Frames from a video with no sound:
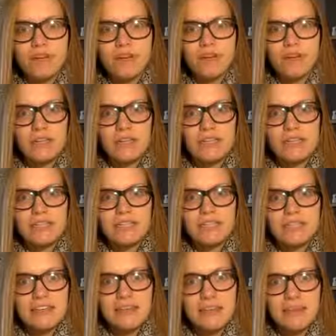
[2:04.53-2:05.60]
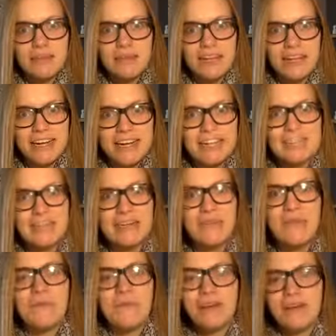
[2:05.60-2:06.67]
cleaning the ceiling fan blades
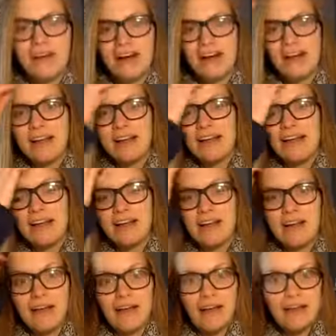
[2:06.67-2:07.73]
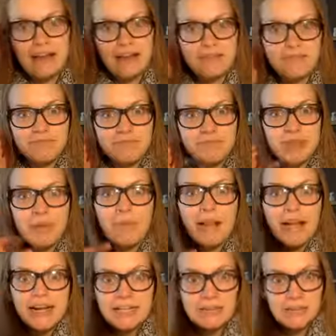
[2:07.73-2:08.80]
or
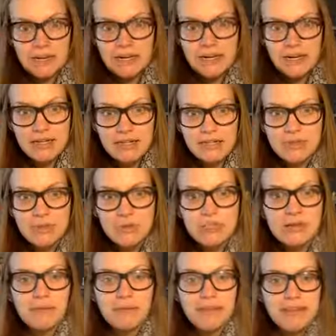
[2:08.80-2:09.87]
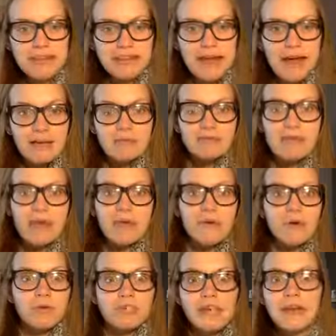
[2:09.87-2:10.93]
appliance maintenance or something like that, and
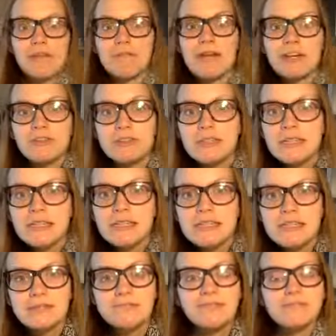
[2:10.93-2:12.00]
rotating mattresses?